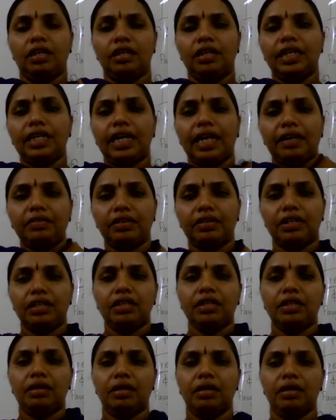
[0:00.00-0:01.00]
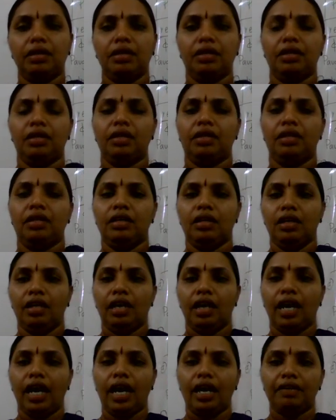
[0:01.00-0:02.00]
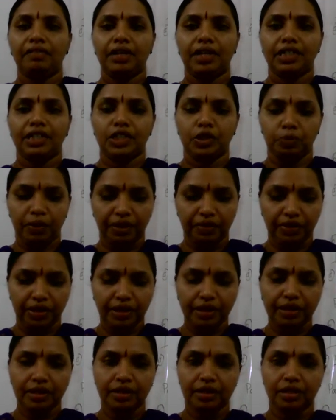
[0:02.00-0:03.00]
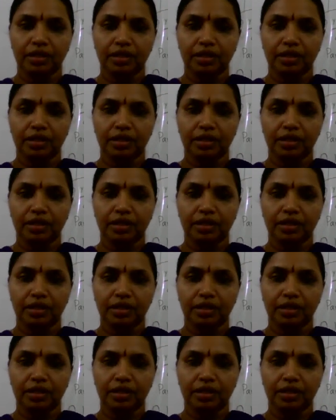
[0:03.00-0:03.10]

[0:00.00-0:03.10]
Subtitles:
Derive the average power.